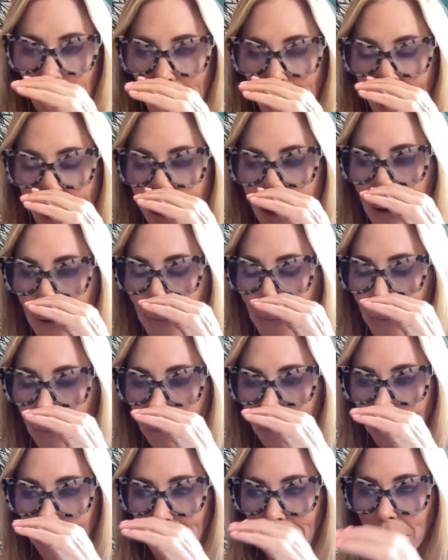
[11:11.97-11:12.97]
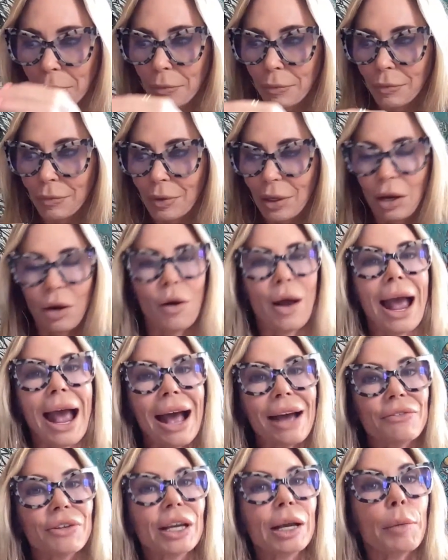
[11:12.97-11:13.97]

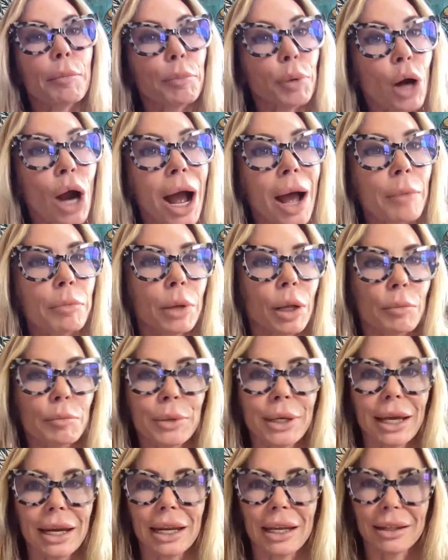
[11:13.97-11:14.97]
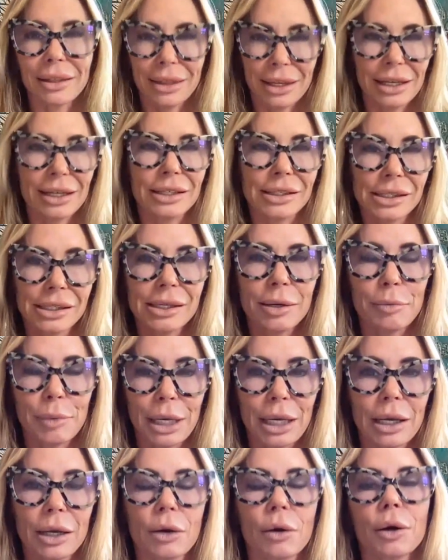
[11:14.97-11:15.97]
having a problem getting things to
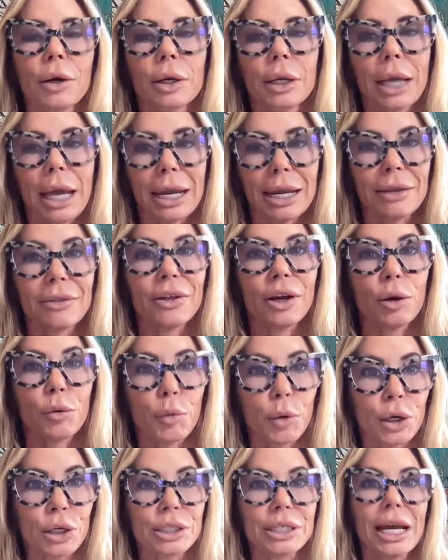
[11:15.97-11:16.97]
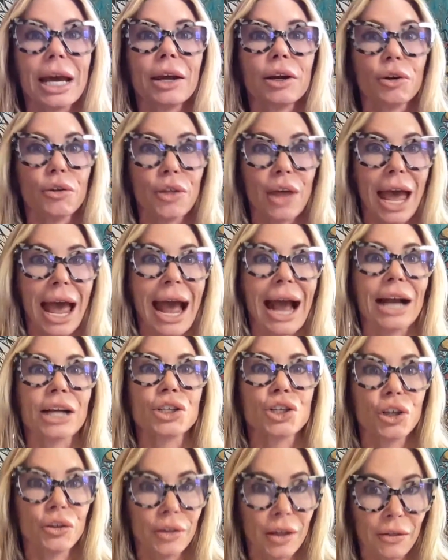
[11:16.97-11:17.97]
me or getting their work done or the
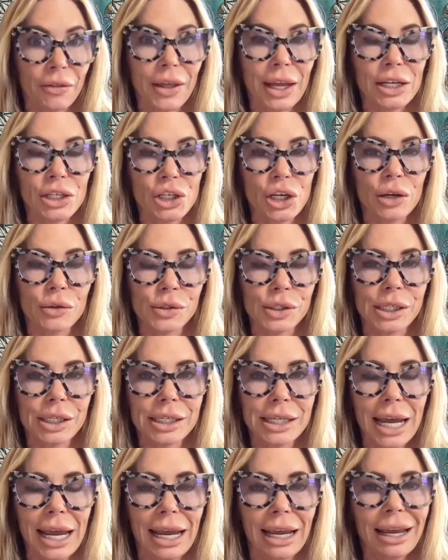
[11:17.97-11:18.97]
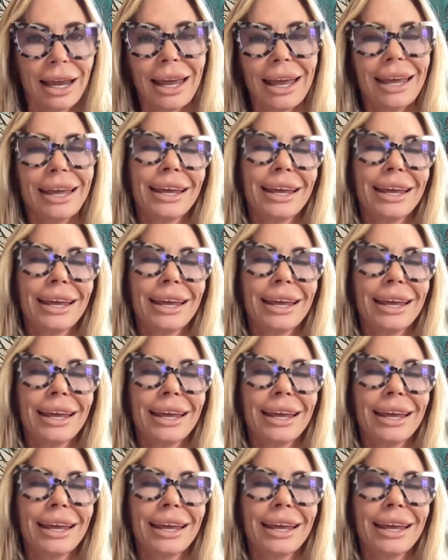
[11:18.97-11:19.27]
action that they chose to take,